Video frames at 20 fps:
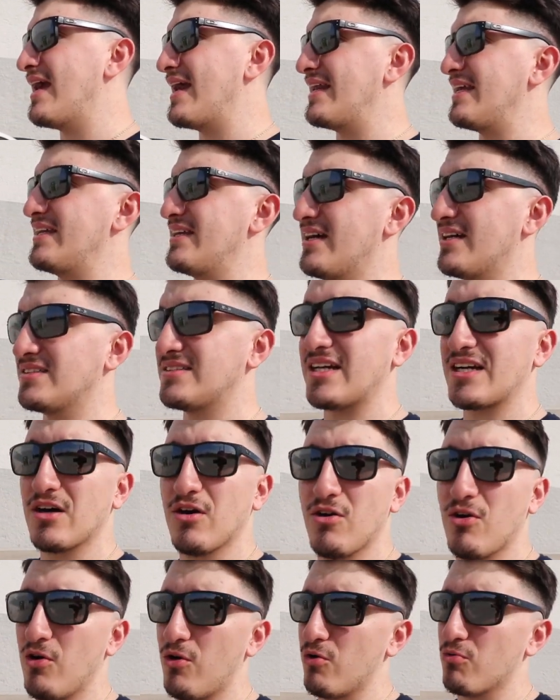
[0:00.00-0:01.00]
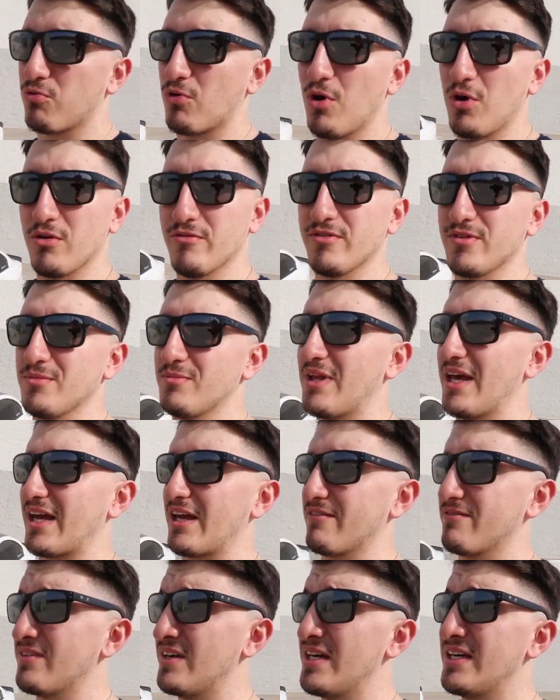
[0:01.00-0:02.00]
And he does like a whole roll of them. Like
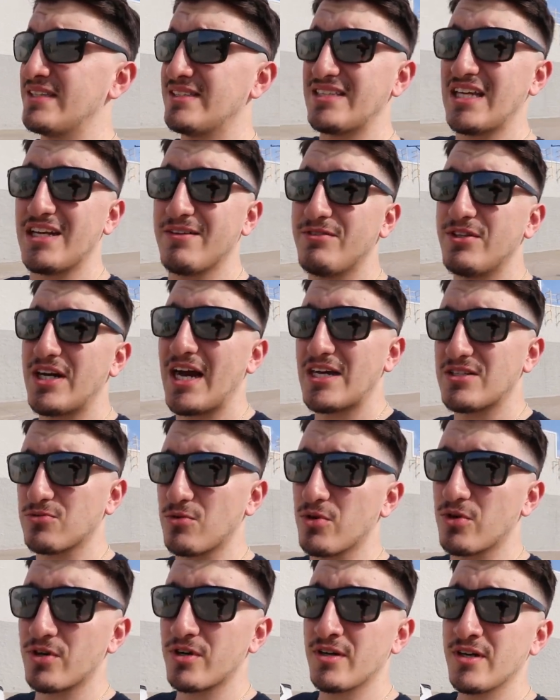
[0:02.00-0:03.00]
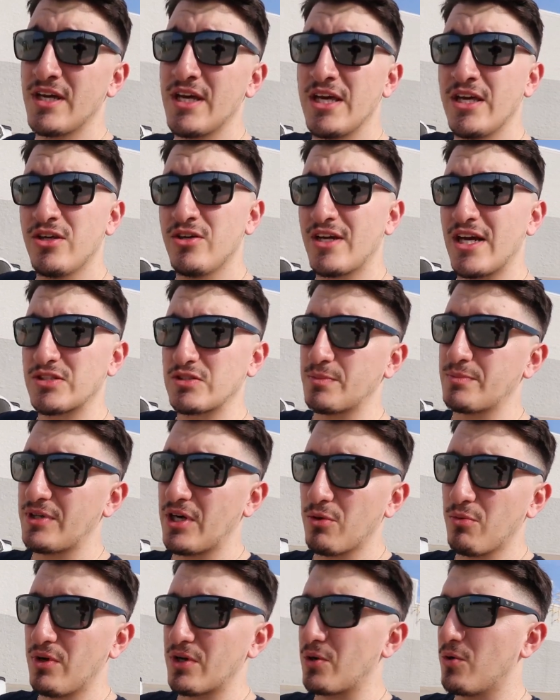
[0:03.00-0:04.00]
if 10 of you guys order, you guys will be
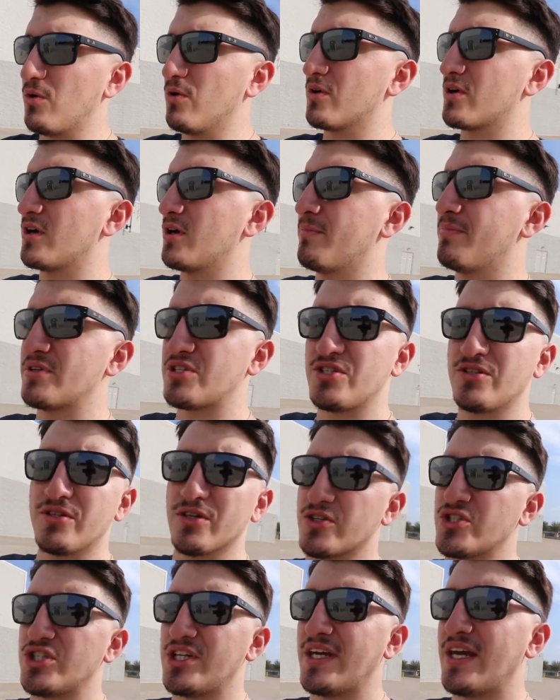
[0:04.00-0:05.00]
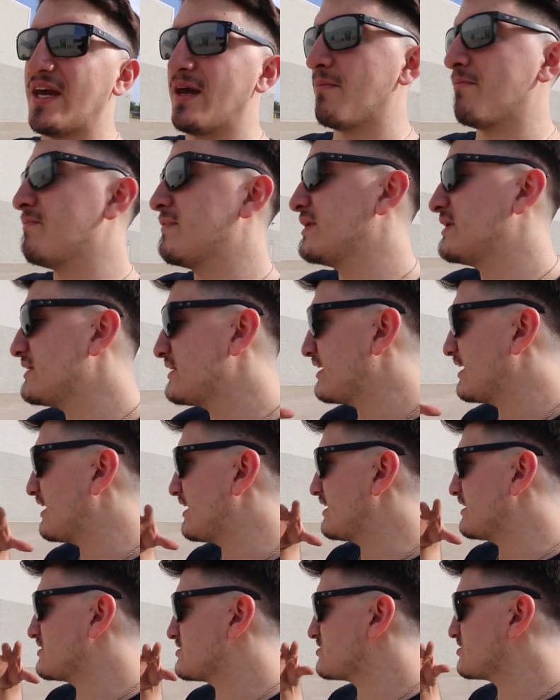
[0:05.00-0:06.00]
on one order. He'll put you in a
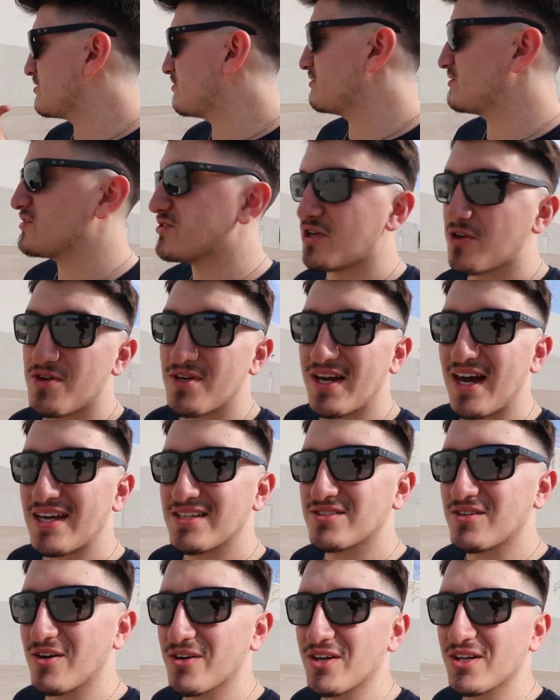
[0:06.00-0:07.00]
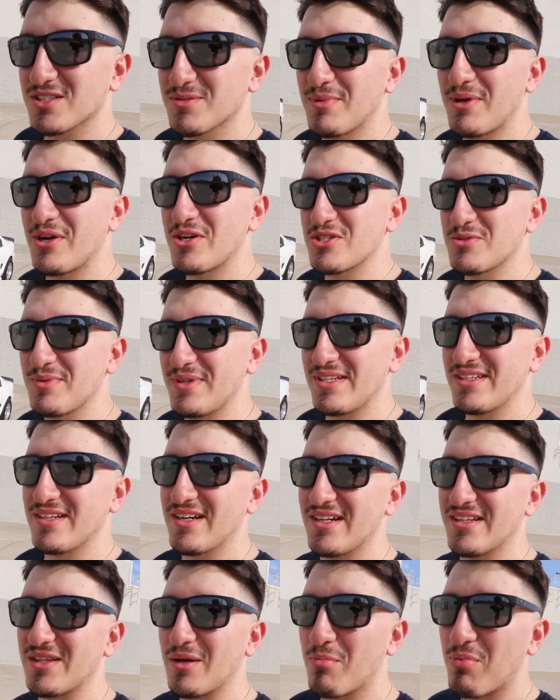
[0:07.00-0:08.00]
GM, show you guys all y'all's mirrors being
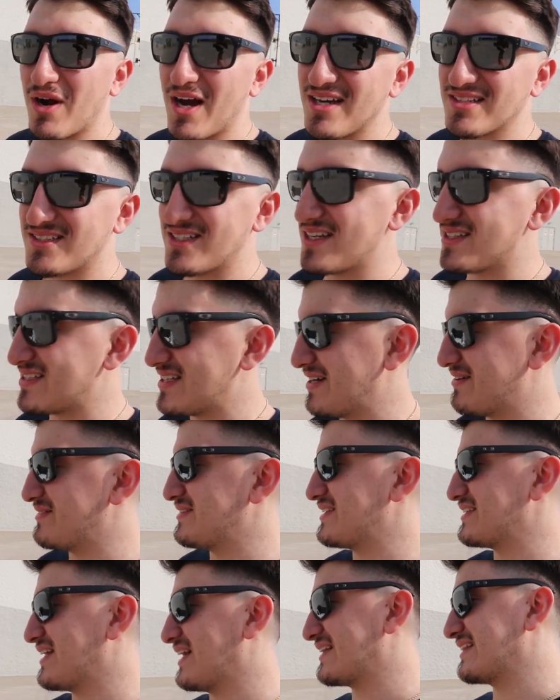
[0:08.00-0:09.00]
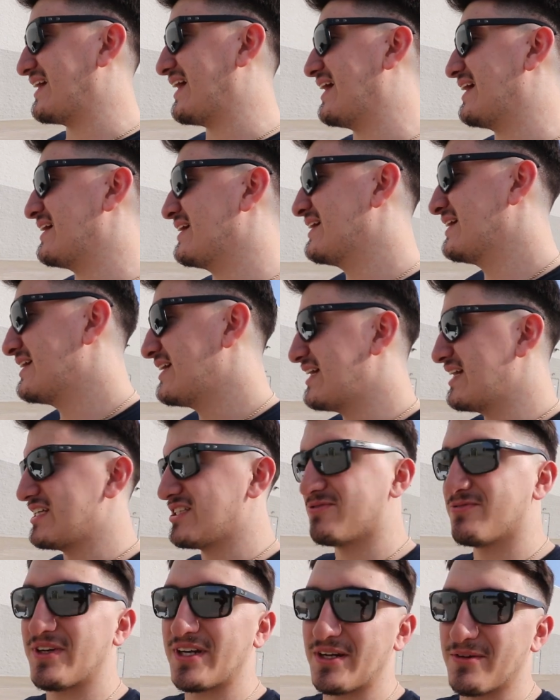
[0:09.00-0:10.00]
done, the process and everything like that.
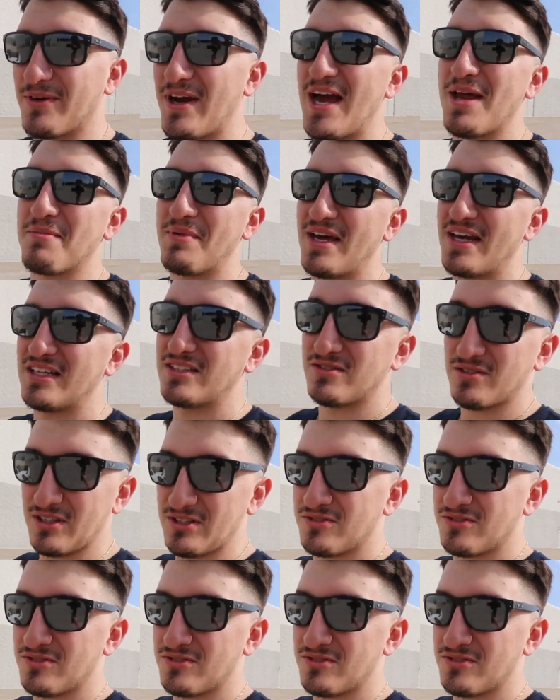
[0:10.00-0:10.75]
It's freaking rad, man.